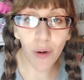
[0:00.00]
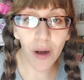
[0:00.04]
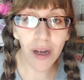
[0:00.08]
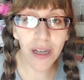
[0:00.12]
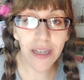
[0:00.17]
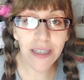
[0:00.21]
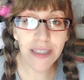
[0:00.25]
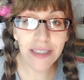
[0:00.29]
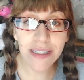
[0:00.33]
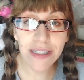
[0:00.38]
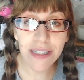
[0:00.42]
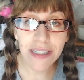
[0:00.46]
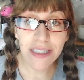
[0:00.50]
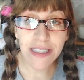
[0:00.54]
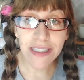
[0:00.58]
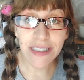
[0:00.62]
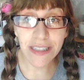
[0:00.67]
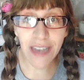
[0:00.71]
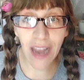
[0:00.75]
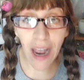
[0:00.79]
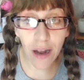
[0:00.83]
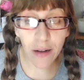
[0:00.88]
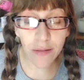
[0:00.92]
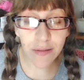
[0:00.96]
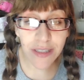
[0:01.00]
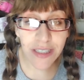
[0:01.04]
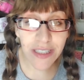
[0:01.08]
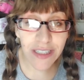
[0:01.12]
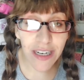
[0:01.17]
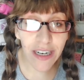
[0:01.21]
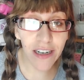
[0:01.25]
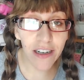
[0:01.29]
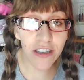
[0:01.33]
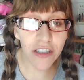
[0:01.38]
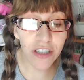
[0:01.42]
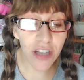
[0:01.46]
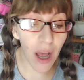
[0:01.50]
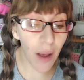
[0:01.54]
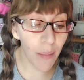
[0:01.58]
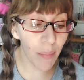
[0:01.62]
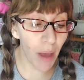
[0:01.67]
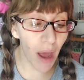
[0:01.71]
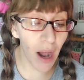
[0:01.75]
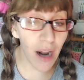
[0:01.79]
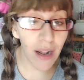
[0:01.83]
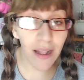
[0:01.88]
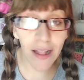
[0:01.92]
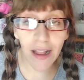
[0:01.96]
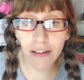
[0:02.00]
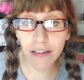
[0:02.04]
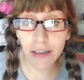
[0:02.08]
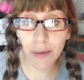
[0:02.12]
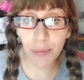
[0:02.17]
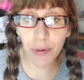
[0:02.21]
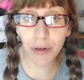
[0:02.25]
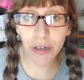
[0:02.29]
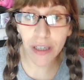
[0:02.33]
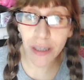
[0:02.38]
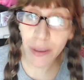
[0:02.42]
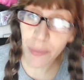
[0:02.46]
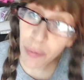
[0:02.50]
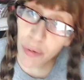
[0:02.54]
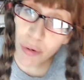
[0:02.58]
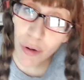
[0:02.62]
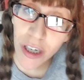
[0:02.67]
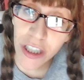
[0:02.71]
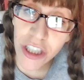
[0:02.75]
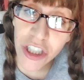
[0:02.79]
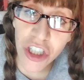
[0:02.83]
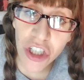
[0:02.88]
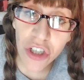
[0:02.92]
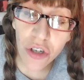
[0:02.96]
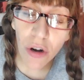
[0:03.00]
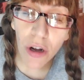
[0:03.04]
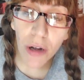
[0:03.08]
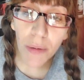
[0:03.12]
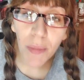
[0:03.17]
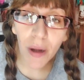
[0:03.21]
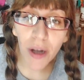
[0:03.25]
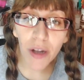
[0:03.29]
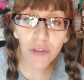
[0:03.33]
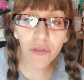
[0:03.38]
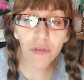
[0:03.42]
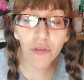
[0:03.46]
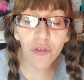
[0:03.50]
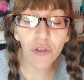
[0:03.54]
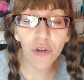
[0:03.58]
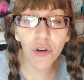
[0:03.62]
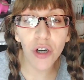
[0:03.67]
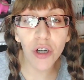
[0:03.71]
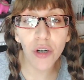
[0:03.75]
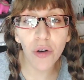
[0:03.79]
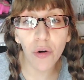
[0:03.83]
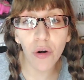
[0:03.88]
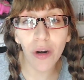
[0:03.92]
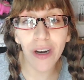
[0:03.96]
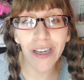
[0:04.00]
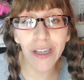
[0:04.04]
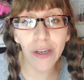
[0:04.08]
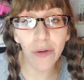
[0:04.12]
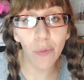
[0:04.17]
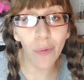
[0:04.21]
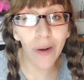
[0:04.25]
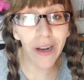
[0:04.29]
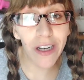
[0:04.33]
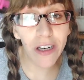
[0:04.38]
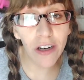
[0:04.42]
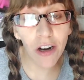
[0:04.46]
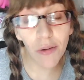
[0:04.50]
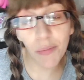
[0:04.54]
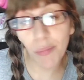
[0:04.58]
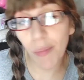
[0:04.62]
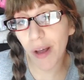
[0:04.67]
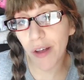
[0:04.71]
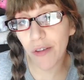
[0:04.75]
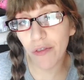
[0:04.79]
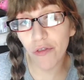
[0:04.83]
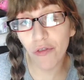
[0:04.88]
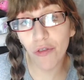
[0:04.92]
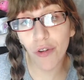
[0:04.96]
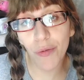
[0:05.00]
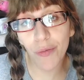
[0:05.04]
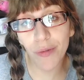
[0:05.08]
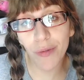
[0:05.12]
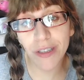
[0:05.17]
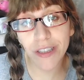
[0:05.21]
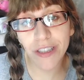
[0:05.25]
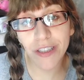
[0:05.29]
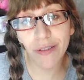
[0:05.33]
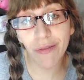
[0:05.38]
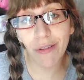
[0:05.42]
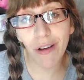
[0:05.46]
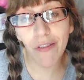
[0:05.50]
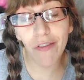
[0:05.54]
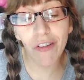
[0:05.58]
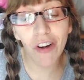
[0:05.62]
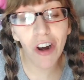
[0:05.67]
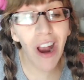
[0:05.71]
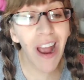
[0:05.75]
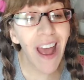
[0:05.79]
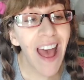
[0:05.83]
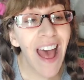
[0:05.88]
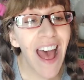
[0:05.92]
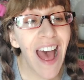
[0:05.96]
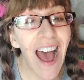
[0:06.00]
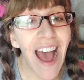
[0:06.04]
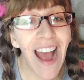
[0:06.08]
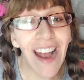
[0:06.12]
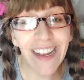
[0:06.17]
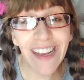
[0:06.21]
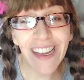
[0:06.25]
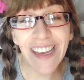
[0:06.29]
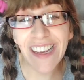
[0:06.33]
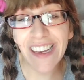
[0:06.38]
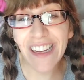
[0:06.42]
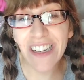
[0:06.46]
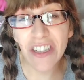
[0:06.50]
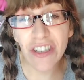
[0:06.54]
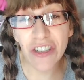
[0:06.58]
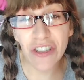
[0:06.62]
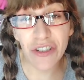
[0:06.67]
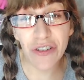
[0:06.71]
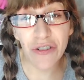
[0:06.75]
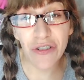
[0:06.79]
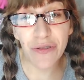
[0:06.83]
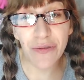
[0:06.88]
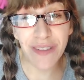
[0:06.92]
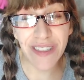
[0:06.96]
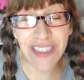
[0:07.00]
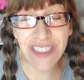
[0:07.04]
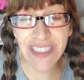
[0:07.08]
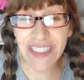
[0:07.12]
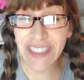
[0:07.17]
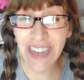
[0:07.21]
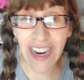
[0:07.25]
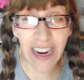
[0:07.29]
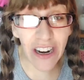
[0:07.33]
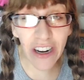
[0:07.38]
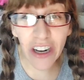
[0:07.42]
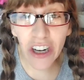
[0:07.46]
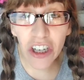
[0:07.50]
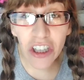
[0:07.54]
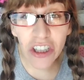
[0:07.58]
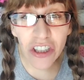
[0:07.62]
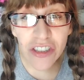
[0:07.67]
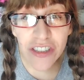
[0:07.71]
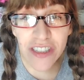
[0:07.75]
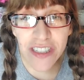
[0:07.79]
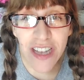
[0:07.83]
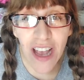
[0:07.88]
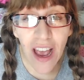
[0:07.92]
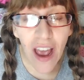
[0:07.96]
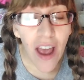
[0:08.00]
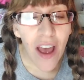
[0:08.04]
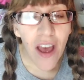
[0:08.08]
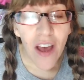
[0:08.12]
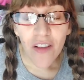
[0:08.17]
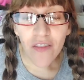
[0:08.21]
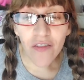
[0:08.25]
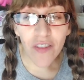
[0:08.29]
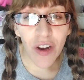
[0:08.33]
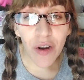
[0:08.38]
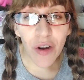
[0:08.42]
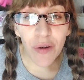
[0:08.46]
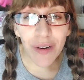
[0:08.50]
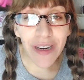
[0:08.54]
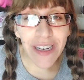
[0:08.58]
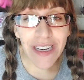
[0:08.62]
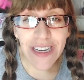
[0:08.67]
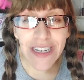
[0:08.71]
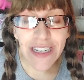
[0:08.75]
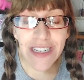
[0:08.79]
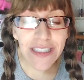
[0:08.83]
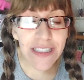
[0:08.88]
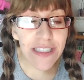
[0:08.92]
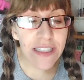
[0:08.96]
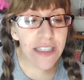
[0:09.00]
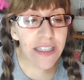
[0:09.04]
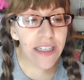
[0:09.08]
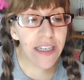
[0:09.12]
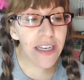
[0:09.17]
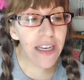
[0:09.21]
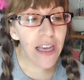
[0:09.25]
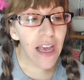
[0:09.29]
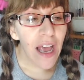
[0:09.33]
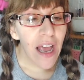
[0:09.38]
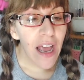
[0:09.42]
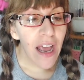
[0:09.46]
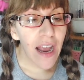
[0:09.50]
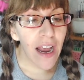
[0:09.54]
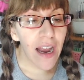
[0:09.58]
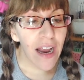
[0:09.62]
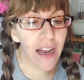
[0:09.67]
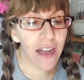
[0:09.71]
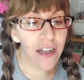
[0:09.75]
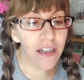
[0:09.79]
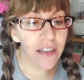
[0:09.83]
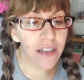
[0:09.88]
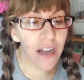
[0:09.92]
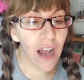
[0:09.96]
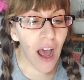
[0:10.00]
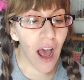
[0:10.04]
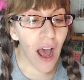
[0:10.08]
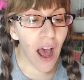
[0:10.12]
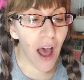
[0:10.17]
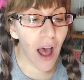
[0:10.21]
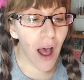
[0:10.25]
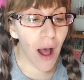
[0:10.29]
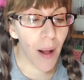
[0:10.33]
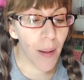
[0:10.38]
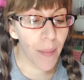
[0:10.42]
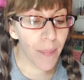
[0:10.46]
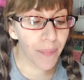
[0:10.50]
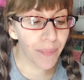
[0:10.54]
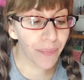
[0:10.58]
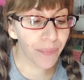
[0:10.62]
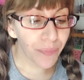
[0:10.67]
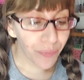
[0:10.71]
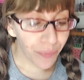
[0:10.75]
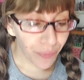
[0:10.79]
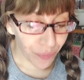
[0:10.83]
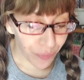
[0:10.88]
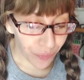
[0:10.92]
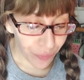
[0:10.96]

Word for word: was downstairs. I'm not allowed to put any pressure on my foot or any weight on my foot whatsoever. I can't do stairs very easily and um,